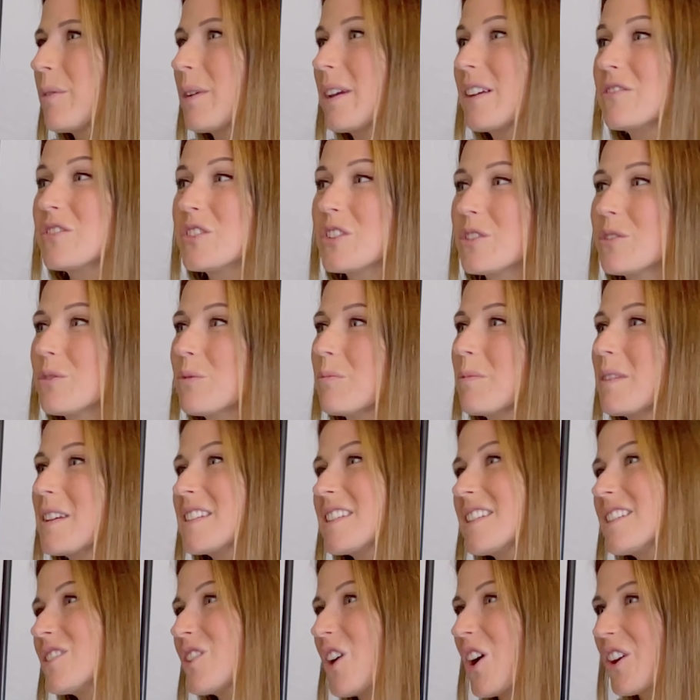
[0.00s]
We have two
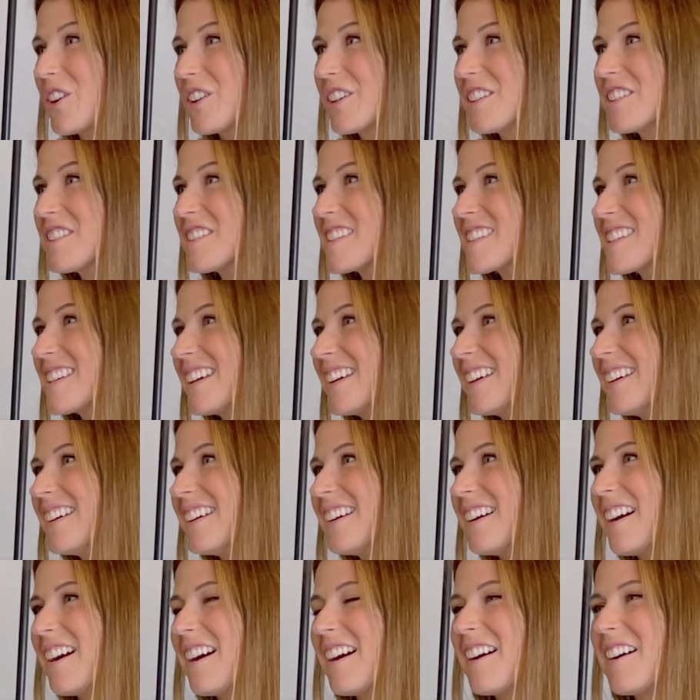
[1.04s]
amazing daughters,
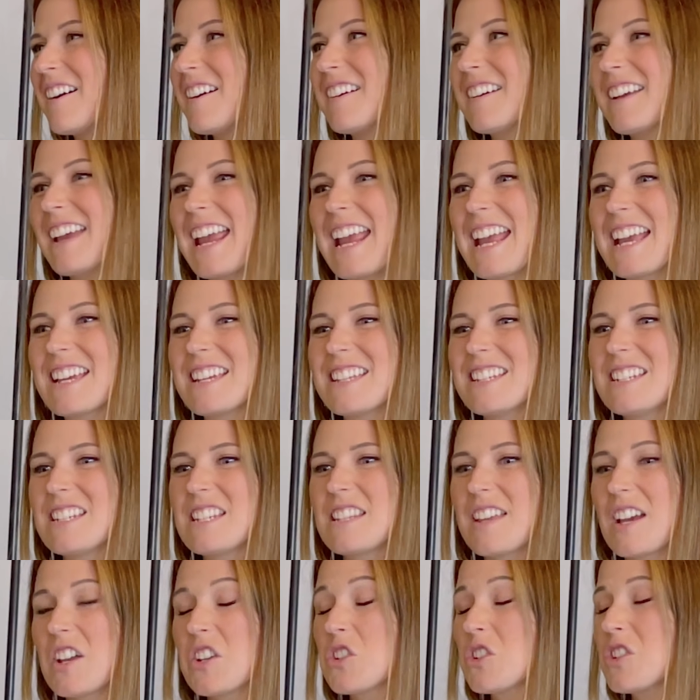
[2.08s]
and
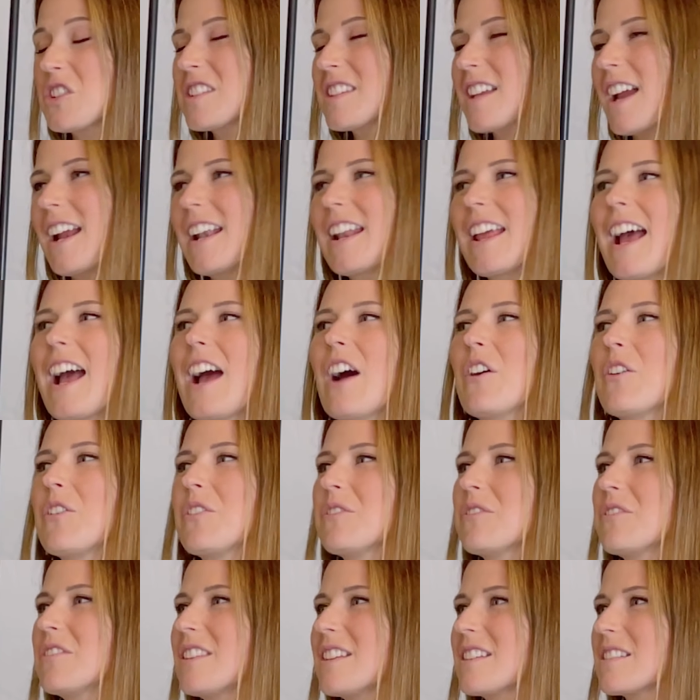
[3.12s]
that's just kind of
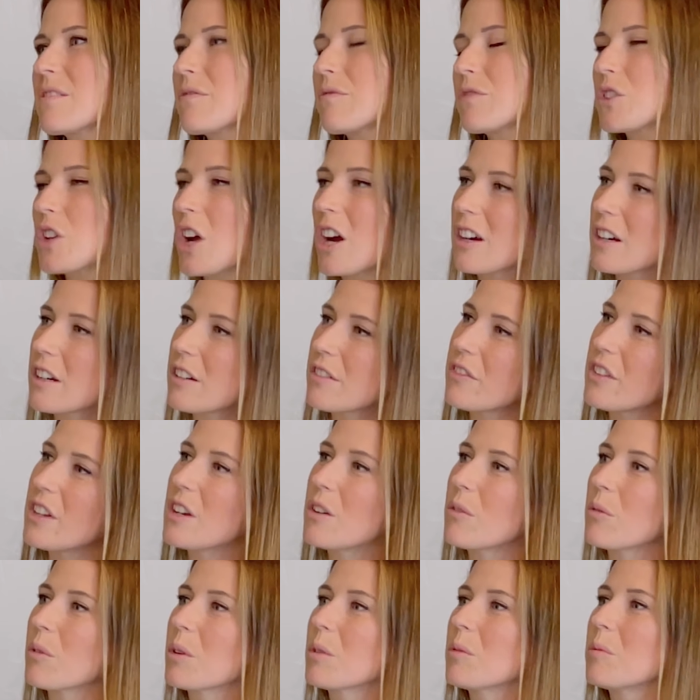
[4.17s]
how this photography
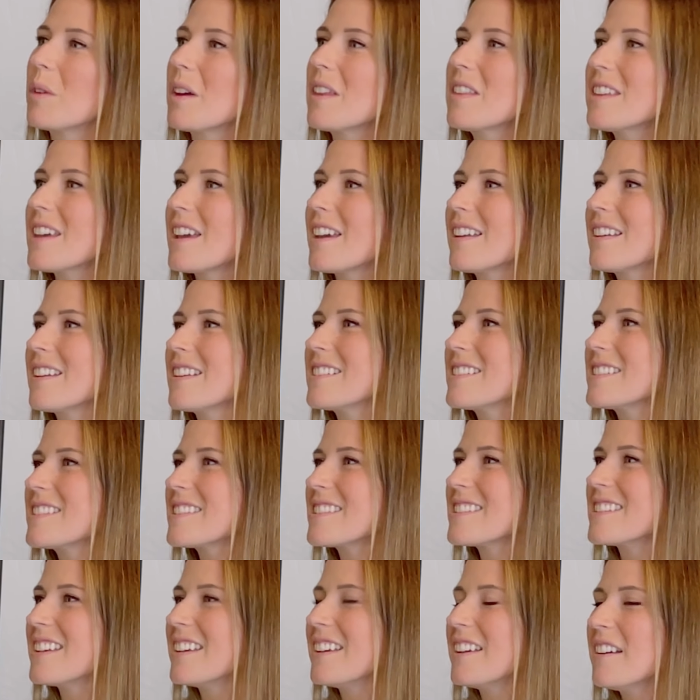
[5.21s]
grew with it,
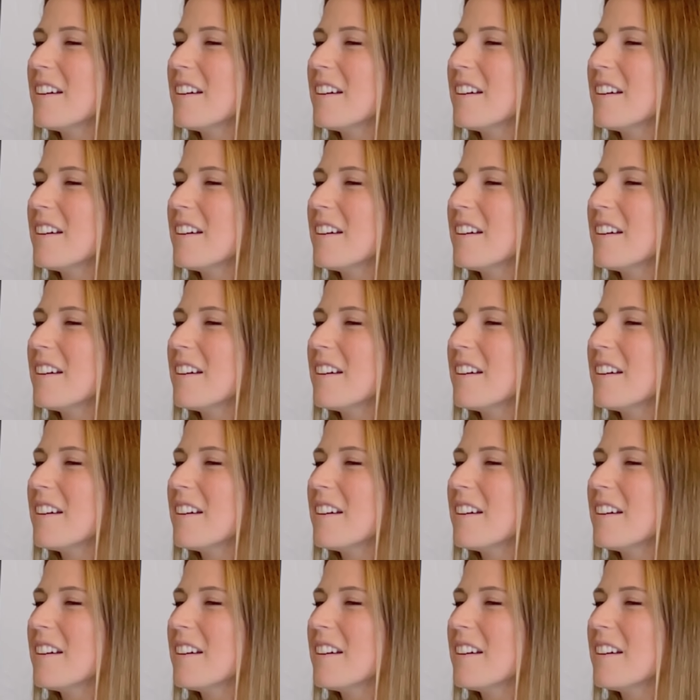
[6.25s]
is